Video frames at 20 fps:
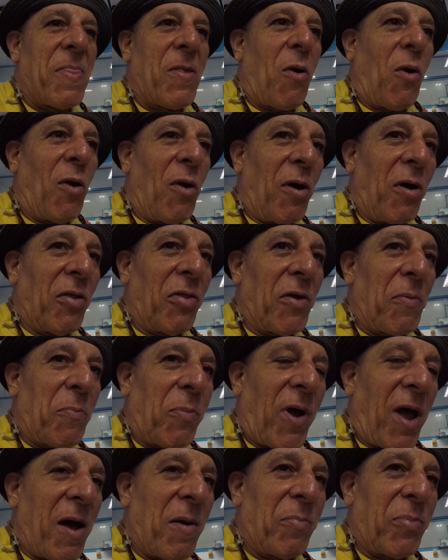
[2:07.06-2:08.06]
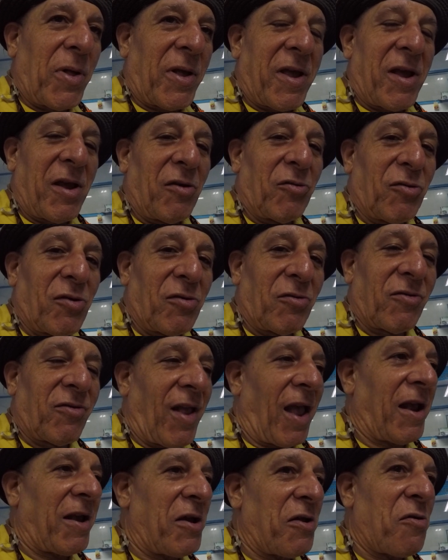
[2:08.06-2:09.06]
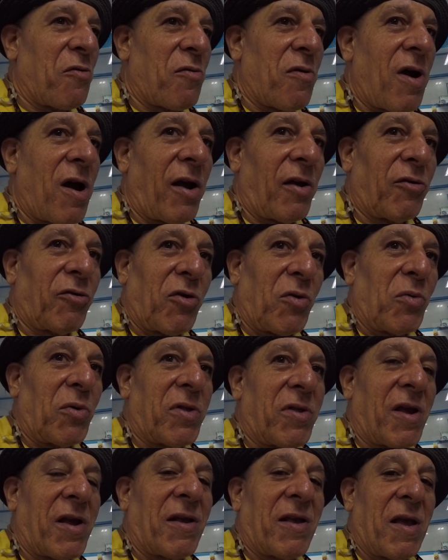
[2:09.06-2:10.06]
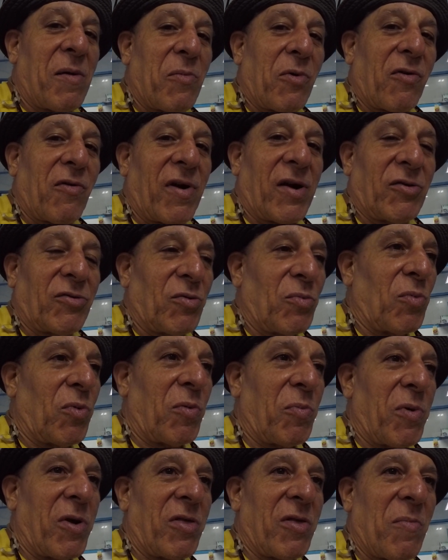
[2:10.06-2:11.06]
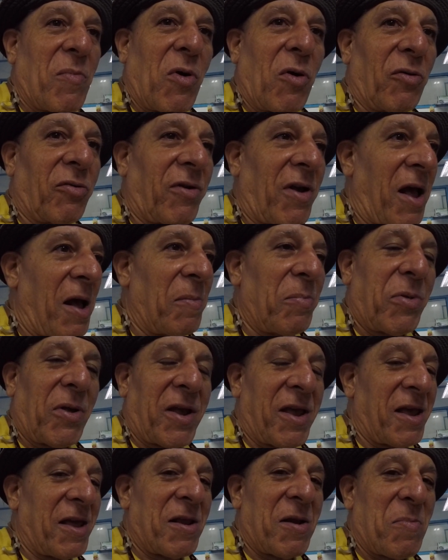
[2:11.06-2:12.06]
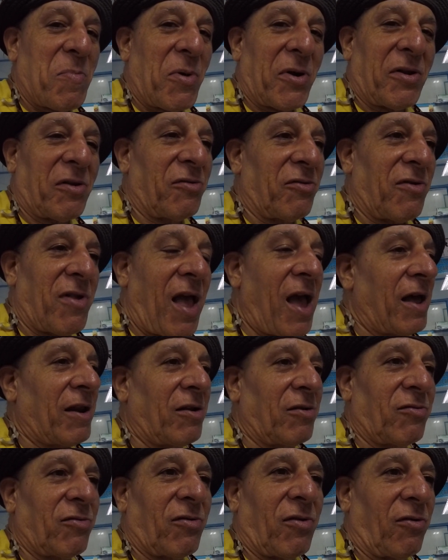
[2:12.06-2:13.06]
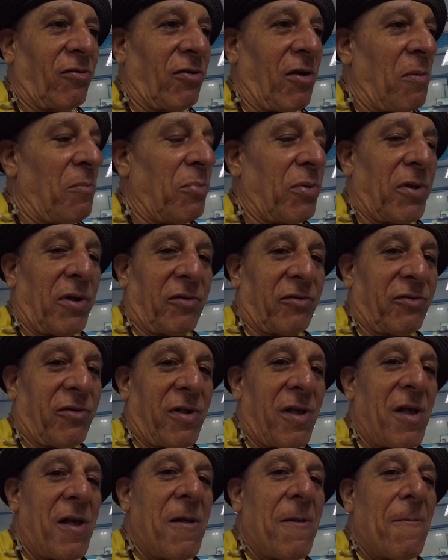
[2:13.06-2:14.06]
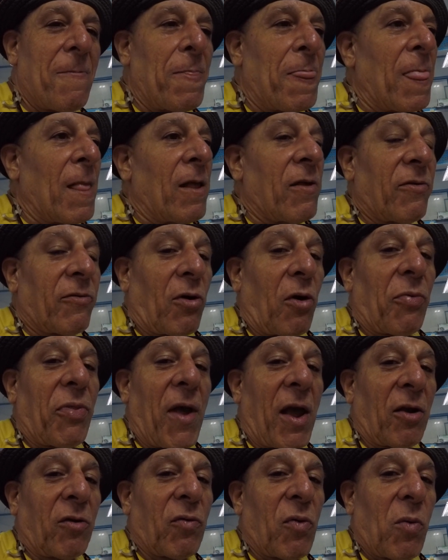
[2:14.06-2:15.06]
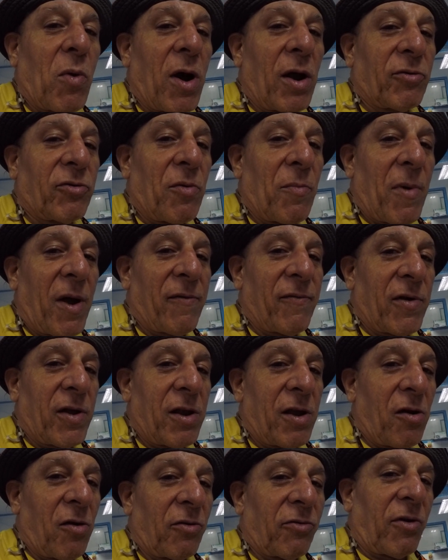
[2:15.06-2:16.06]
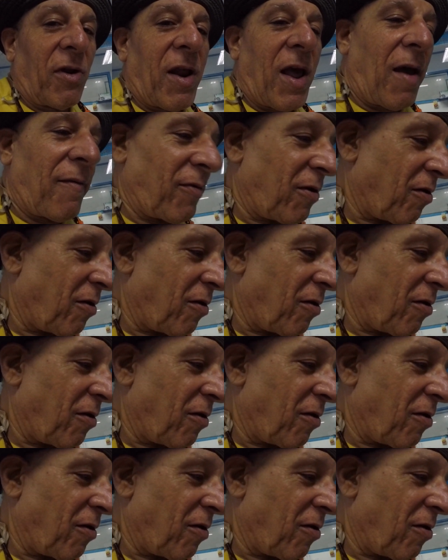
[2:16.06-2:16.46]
all the complications that can arise, you would think immigration would be the most complicated, but it's not. It's the simplest. So thanks for watching my videos, and have a